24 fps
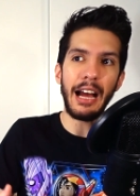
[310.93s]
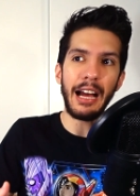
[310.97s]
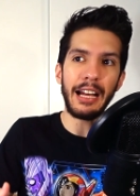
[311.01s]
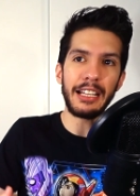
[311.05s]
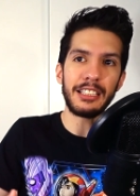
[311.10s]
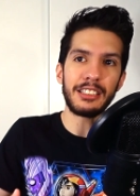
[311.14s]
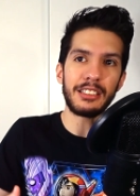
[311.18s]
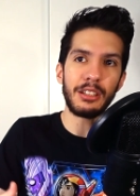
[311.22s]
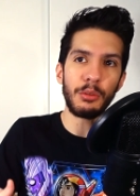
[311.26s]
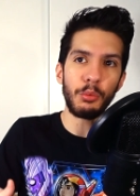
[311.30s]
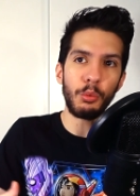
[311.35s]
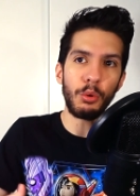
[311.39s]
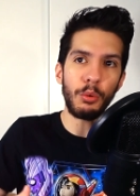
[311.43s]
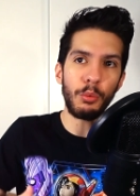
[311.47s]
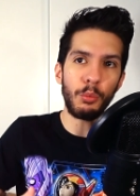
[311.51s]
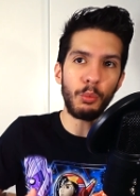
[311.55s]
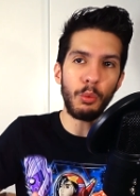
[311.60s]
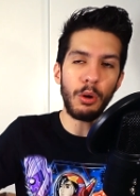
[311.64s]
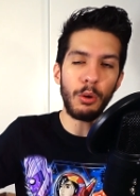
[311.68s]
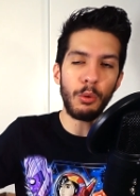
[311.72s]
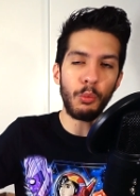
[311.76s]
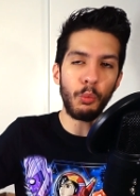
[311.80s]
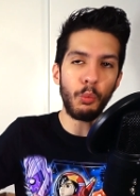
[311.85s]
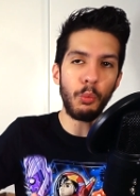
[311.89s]
I, w
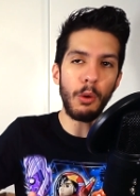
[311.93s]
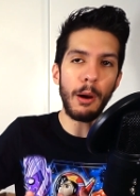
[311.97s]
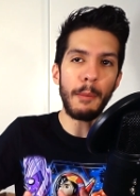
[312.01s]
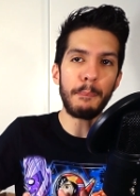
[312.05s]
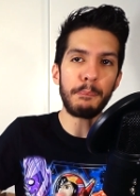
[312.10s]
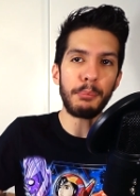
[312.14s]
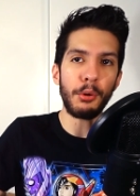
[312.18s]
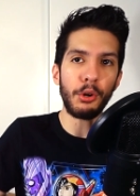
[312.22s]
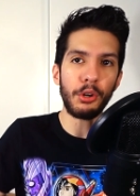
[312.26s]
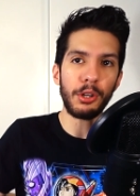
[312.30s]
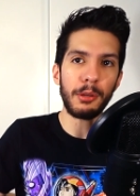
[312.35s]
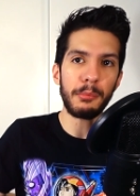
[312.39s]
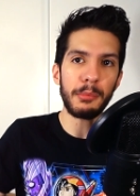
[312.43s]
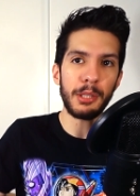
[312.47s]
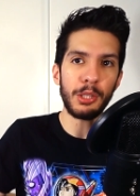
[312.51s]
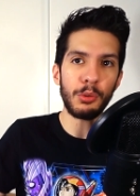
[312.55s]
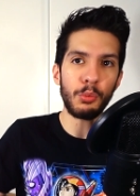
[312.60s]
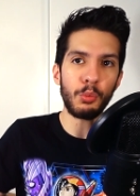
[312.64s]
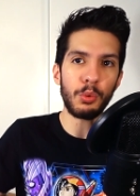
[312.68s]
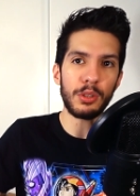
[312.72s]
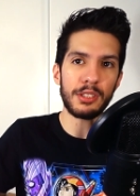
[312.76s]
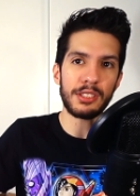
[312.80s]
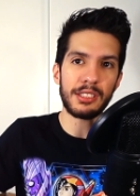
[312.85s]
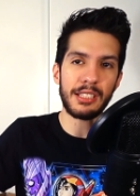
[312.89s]
w one part of me
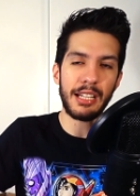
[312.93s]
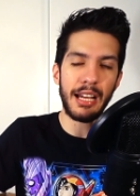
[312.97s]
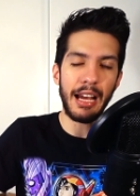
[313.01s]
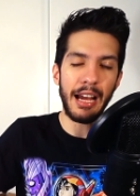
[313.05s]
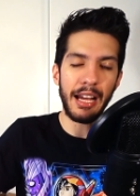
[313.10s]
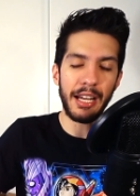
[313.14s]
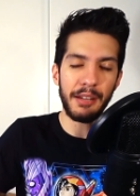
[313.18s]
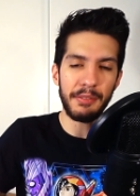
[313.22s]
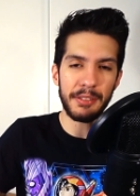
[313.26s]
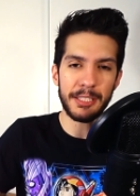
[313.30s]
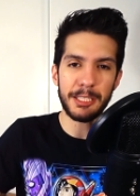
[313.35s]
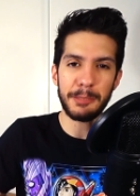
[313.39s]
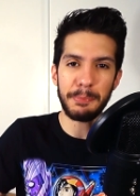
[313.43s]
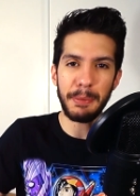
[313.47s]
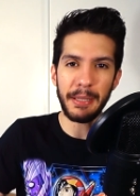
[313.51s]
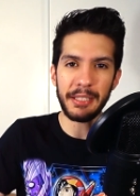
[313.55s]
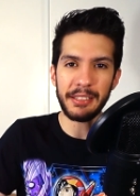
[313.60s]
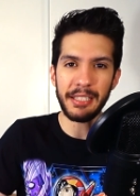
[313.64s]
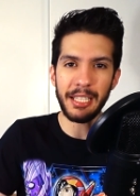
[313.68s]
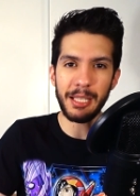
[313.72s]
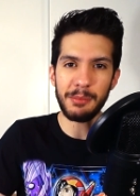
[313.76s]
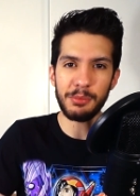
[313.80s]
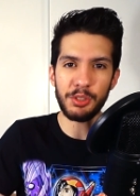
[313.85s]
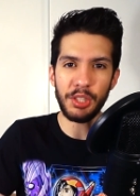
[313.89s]
was kind of
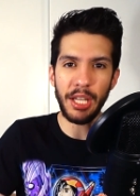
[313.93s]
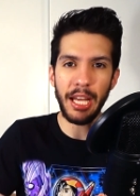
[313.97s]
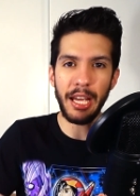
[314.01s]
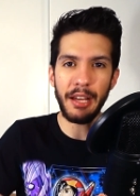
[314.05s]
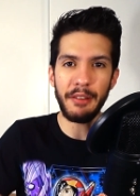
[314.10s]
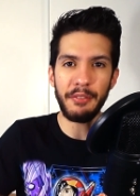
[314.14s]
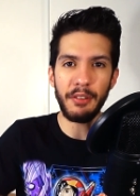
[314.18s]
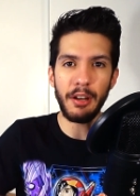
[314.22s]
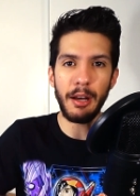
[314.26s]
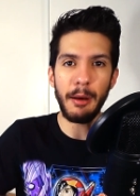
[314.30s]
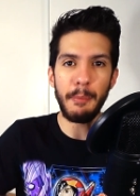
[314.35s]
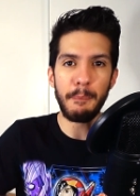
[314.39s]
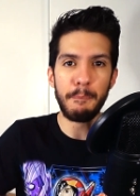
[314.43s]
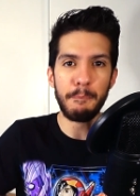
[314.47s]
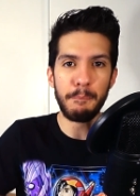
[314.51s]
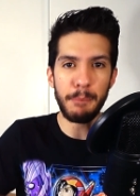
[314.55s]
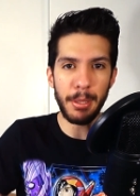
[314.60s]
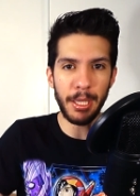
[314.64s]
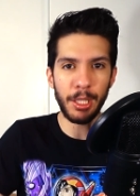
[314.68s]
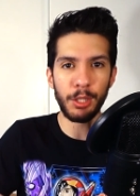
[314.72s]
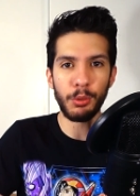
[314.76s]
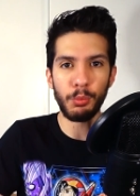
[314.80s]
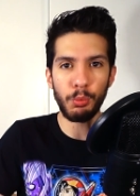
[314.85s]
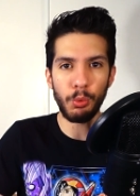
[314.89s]
expecting him to have a
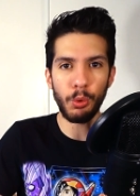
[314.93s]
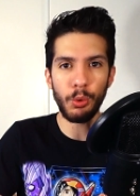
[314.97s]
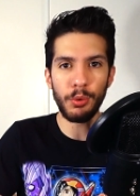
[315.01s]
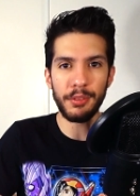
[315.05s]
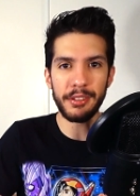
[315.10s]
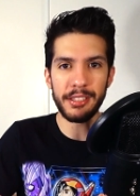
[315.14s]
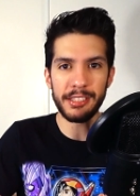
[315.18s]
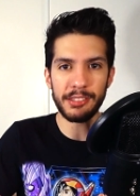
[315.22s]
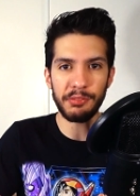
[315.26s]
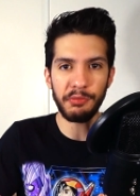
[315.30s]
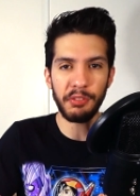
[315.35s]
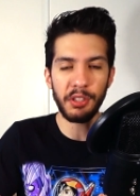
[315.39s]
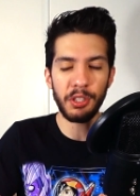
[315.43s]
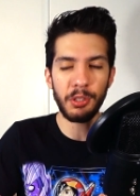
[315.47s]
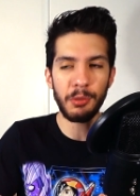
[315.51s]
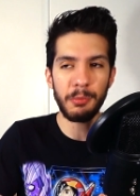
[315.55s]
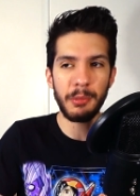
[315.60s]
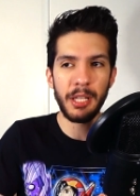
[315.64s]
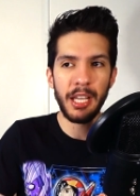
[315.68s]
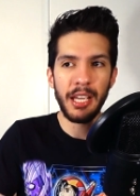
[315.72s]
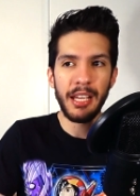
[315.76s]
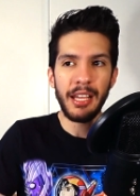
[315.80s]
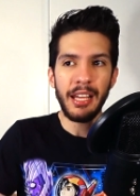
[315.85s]
bigger role in this film,